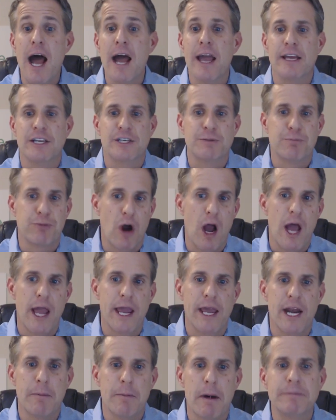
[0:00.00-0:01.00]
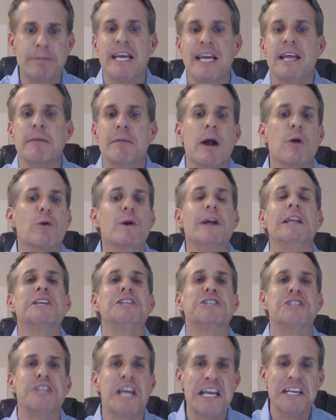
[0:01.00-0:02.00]
Hi, it's Brian. I'm updating my
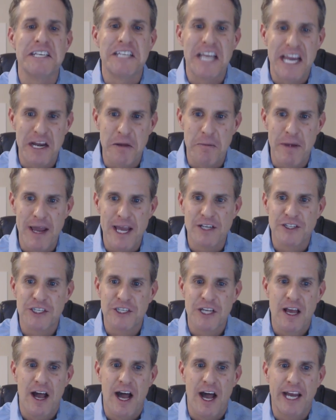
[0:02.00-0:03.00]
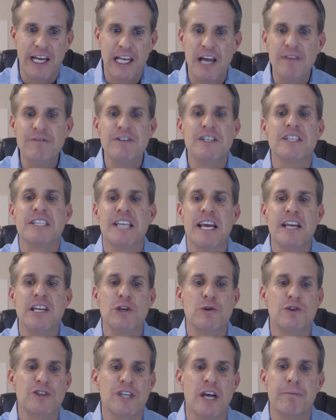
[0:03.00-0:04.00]
real estate database. I'd love to
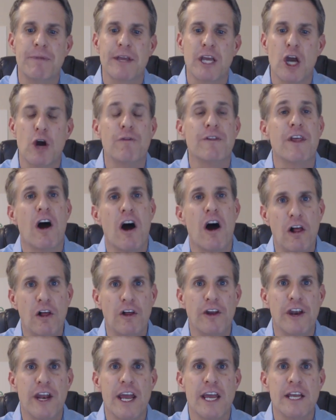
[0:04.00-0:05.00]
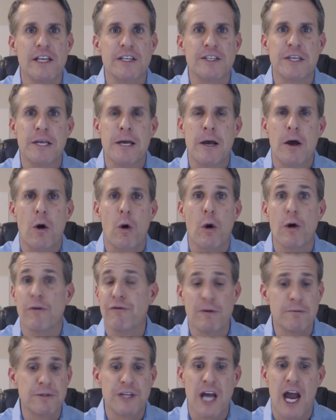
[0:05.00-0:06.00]
send you something over the holidays
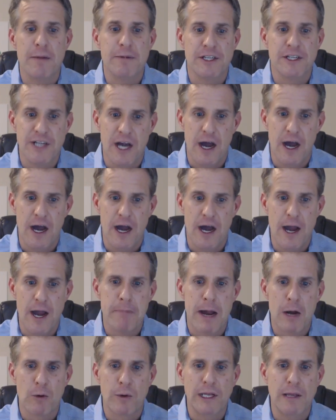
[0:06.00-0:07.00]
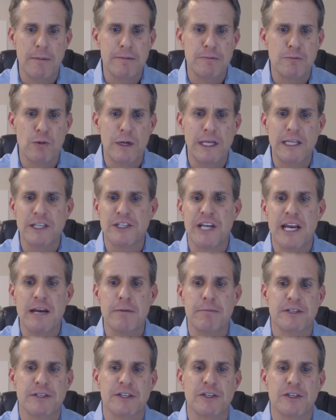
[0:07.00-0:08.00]
or from time to time. My real, real
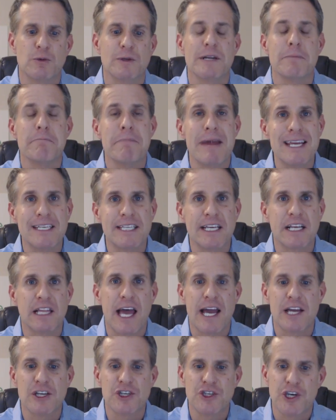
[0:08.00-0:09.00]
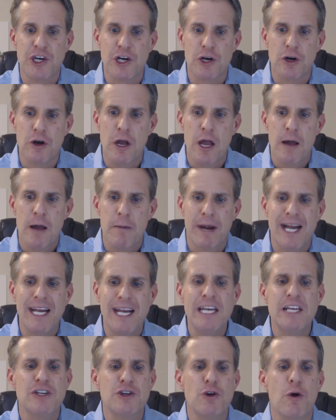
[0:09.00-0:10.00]
estate business was amazing last year,
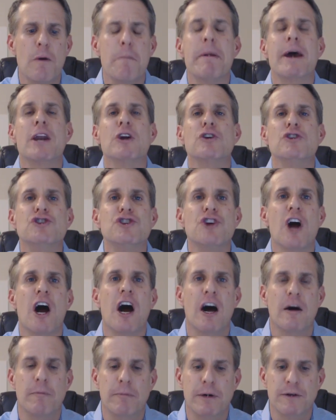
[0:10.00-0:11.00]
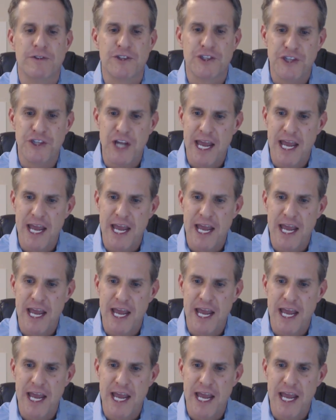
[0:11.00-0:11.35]
but I need to do a better job of